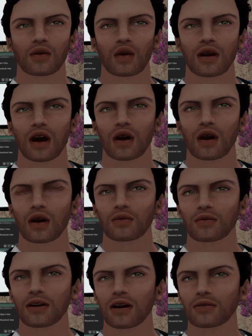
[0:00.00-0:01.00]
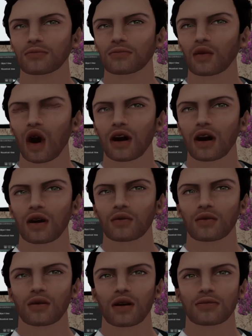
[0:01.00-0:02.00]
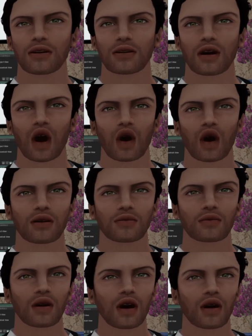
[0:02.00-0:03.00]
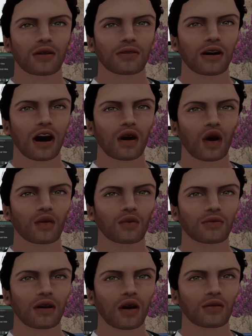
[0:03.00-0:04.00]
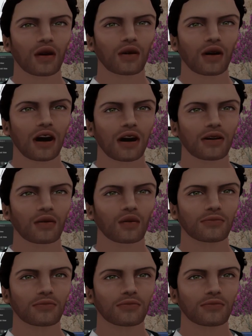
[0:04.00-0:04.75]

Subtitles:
which means that the man is less multitask than female,